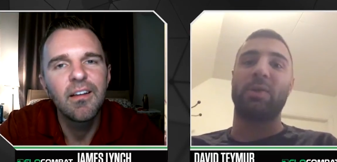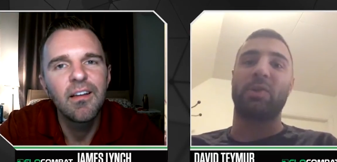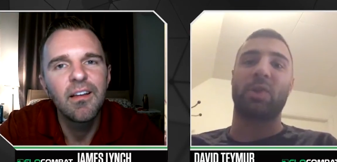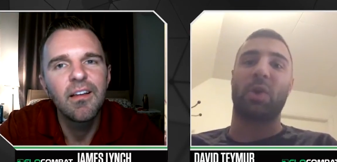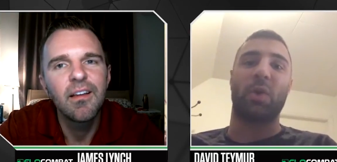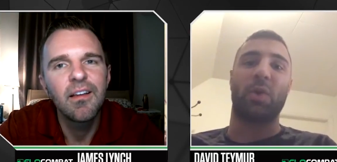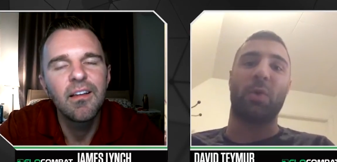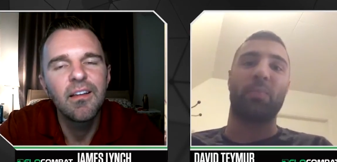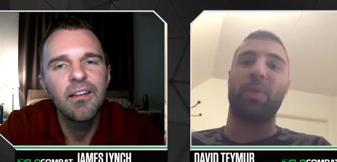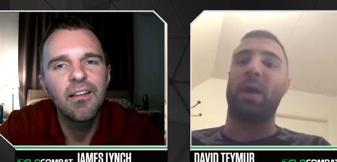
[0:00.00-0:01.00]

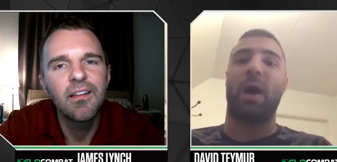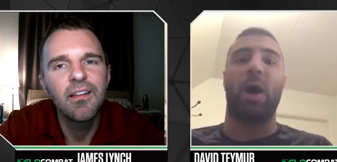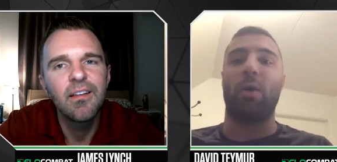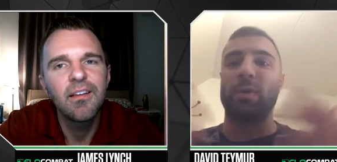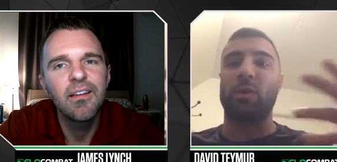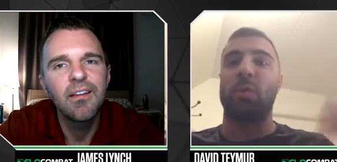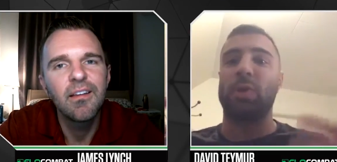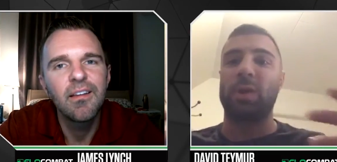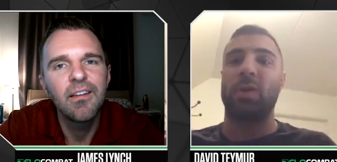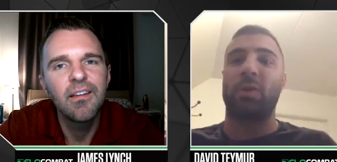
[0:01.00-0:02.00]
Speaker 1: So I always
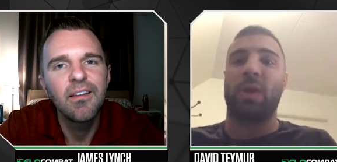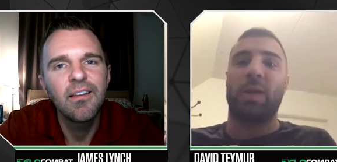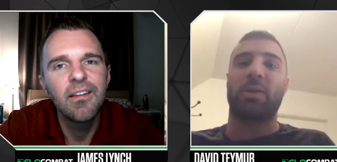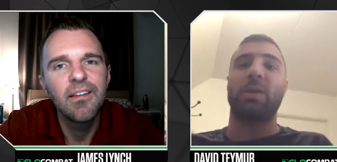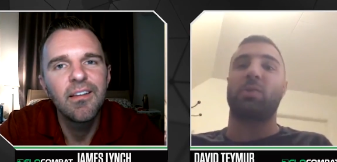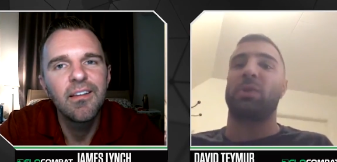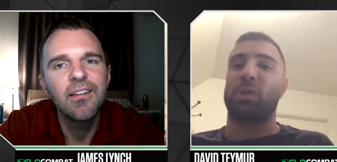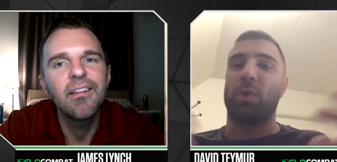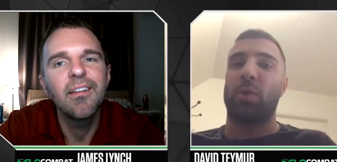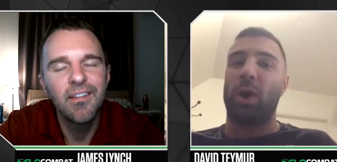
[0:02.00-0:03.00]
putting, you know, like things what's
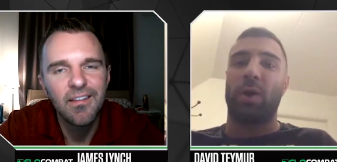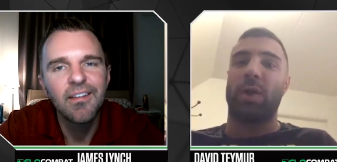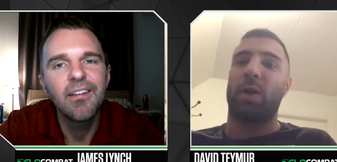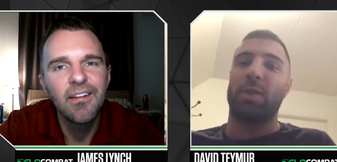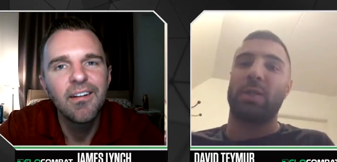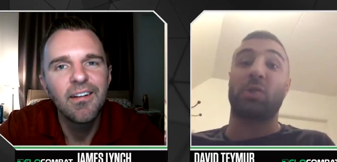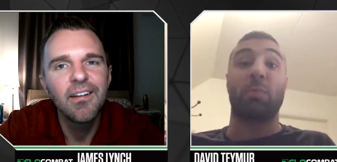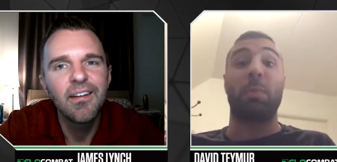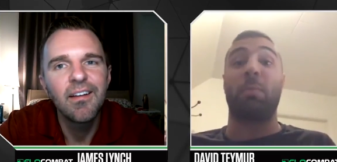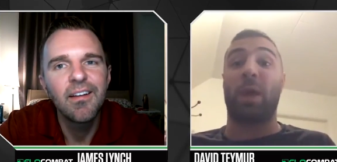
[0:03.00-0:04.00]
going on and all this, so
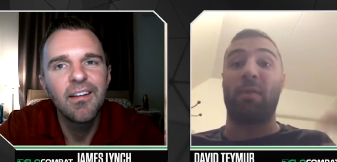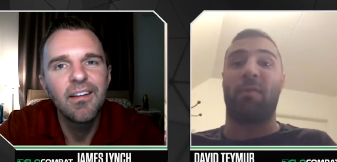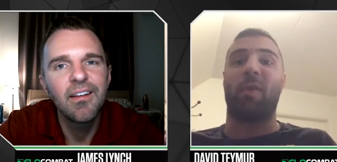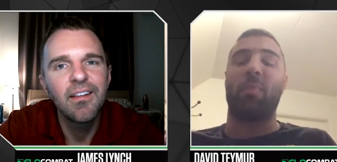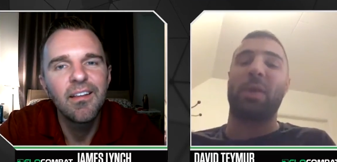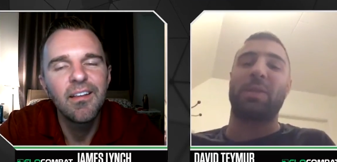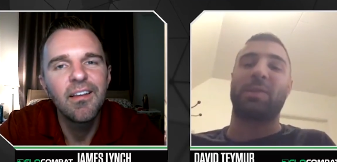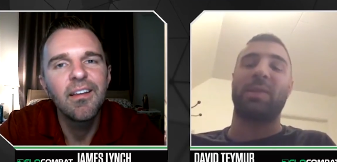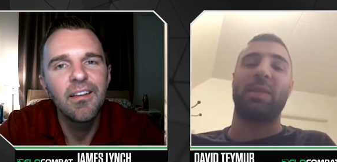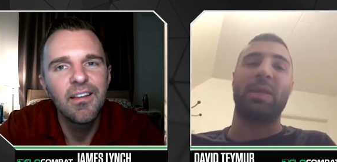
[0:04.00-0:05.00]
people can follow me and
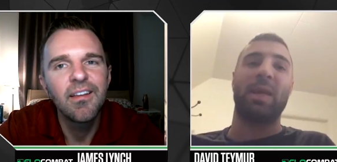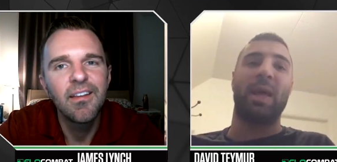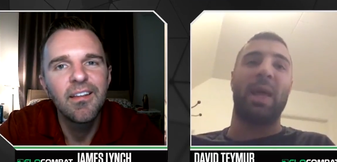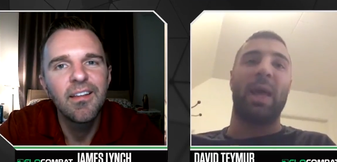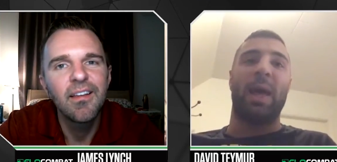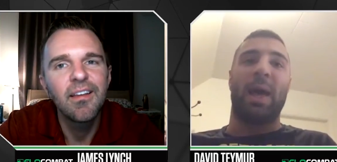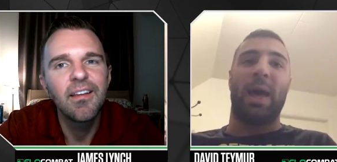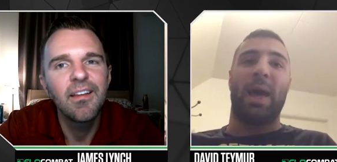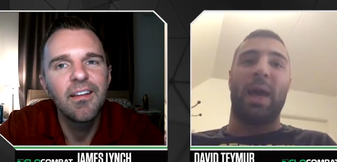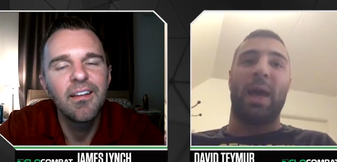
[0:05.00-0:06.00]
see.
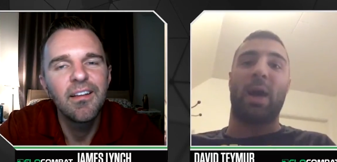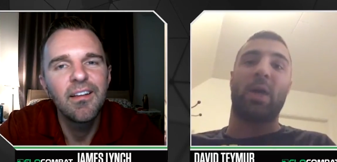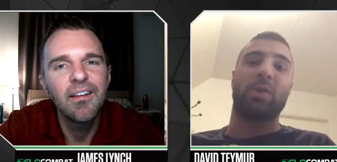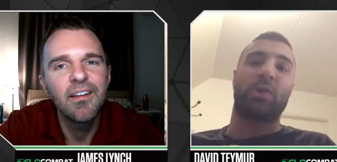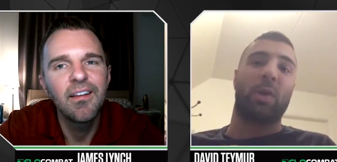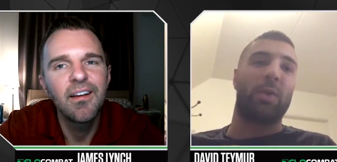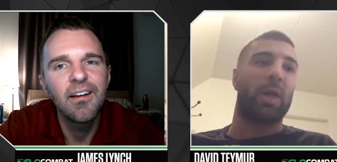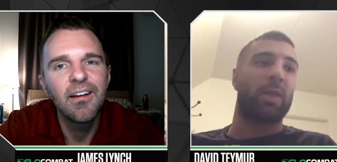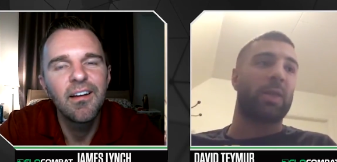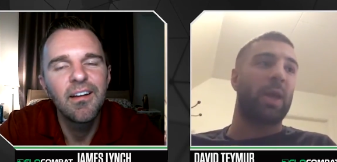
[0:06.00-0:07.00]
And, and uh,
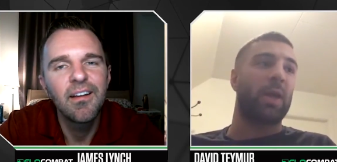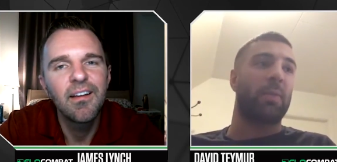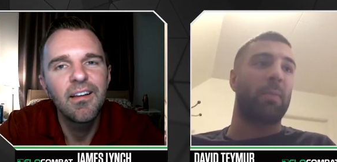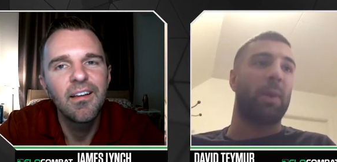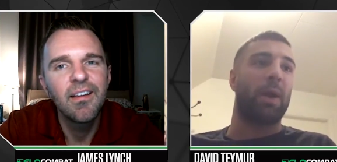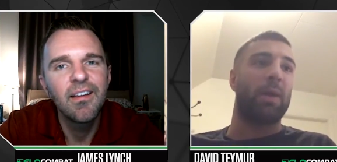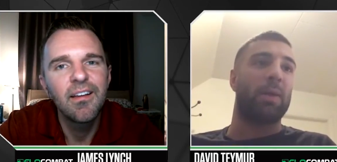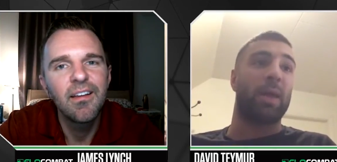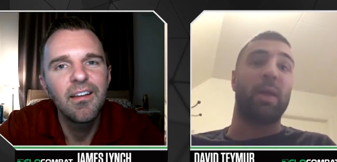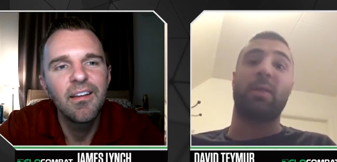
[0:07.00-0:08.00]
also, I wanna thank
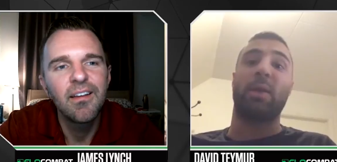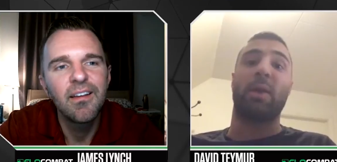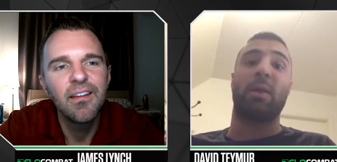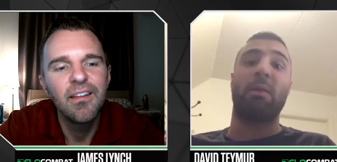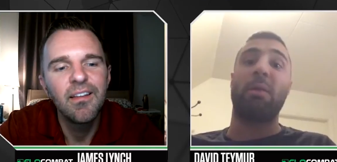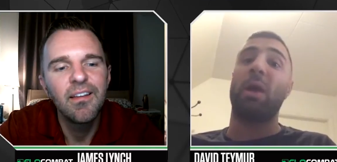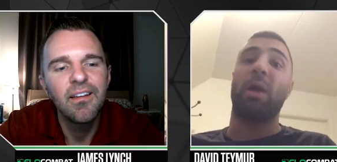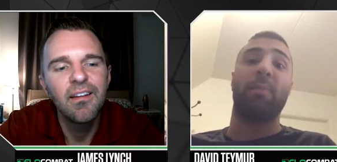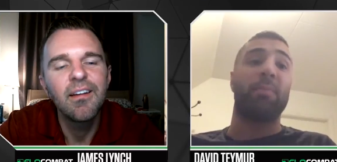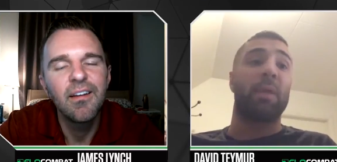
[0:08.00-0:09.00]
my thank the
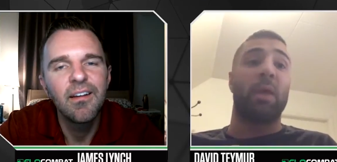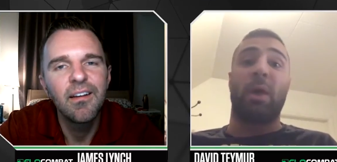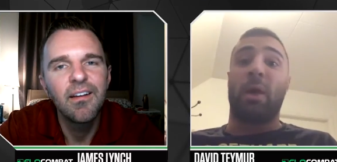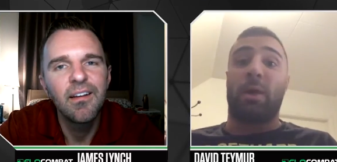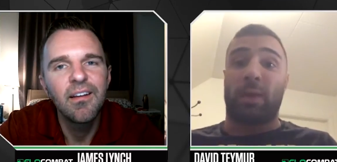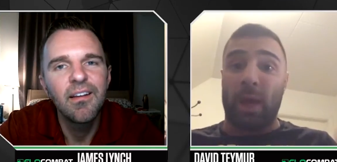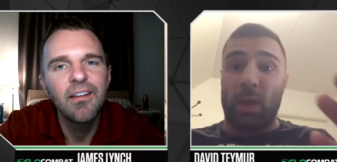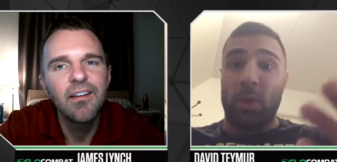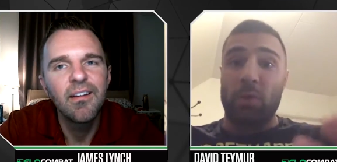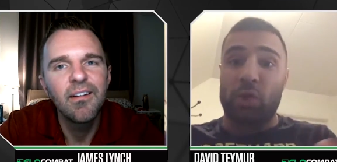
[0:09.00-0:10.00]
yeah,
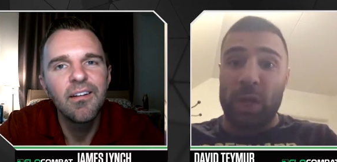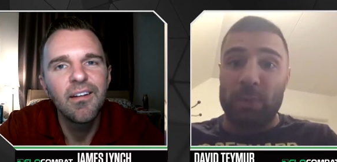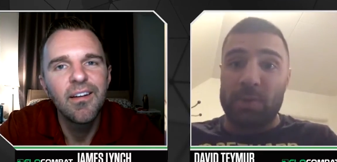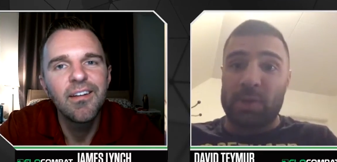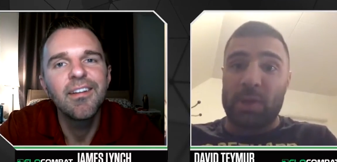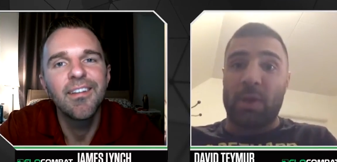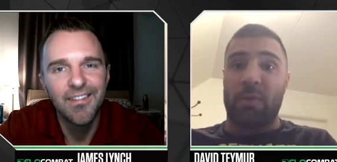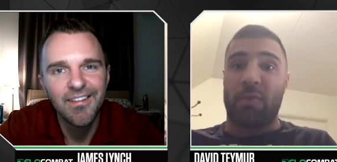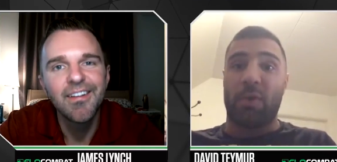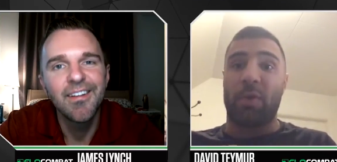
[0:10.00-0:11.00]
thank you, James,
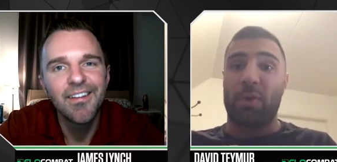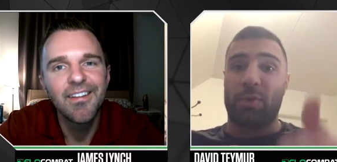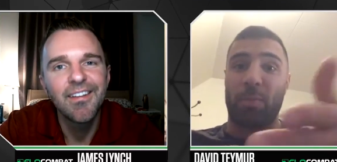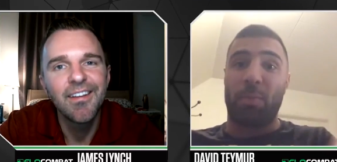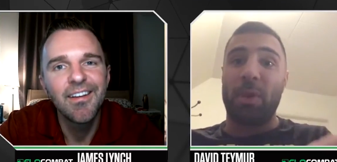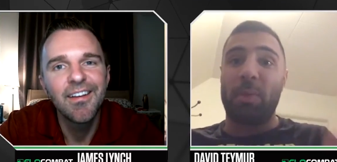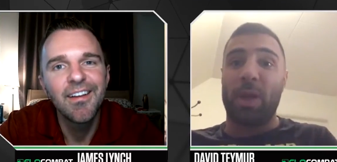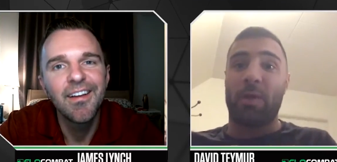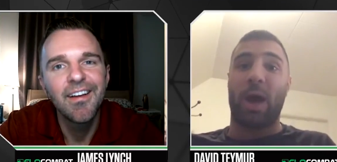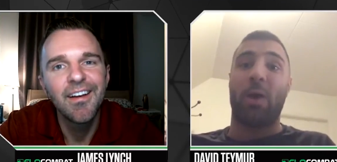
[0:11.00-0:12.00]
for for being
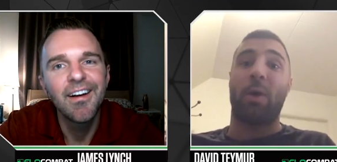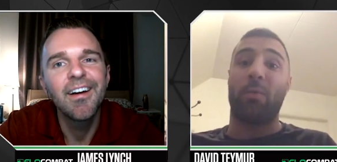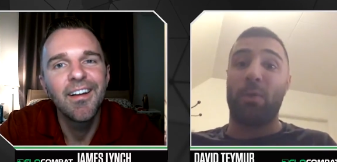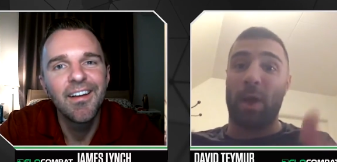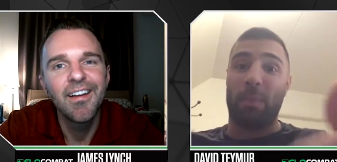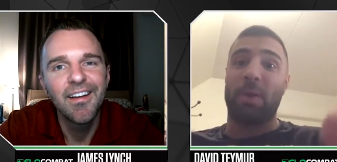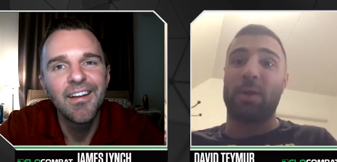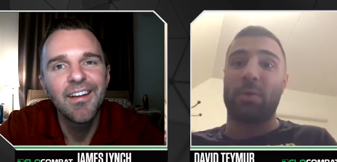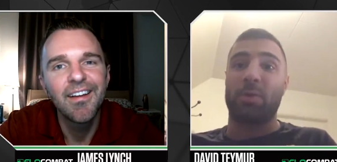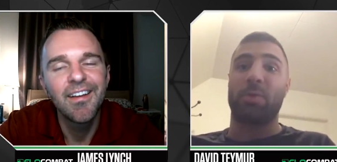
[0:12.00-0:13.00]
here now. I'm very happy
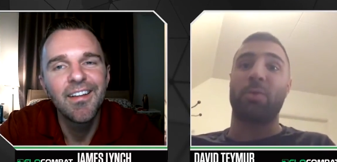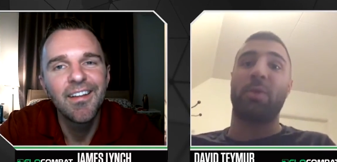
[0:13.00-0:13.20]
to do